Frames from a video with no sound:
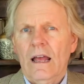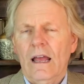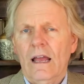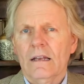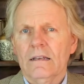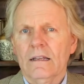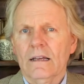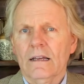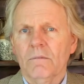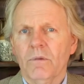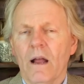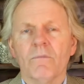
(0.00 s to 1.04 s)
And
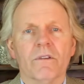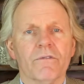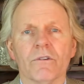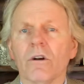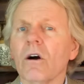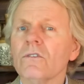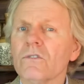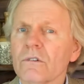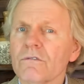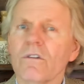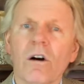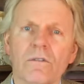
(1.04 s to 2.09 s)
perhaps if you're also
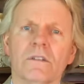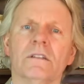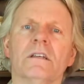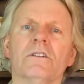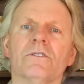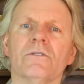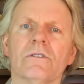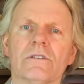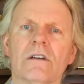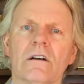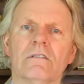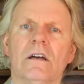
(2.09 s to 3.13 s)
involved in the issue
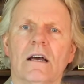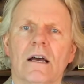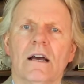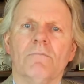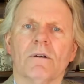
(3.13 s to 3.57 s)
yourself,